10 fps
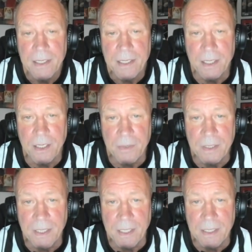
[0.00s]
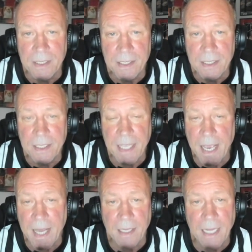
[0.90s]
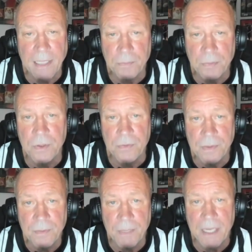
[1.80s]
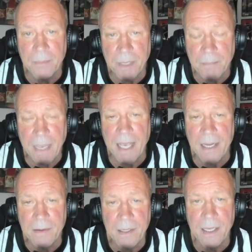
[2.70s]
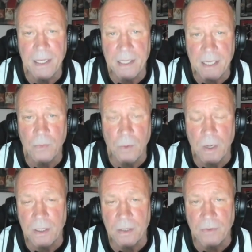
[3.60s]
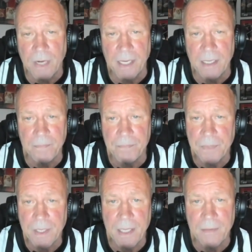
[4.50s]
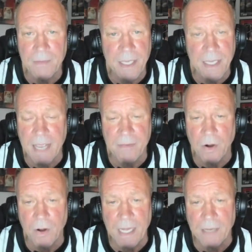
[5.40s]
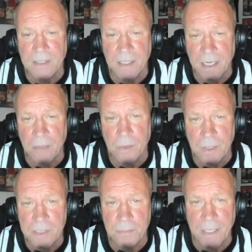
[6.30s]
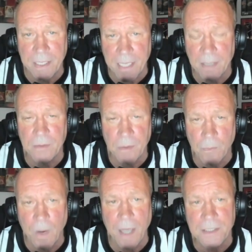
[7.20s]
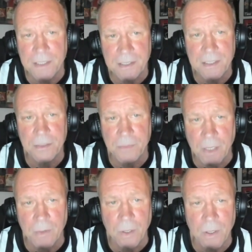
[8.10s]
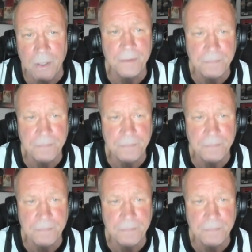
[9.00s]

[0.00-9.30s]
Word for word: you know, and he had a lot to prove being a McMahon, and he could work in the ring, and he gave it all out tonight. And we'll explain that and watch this as we go along.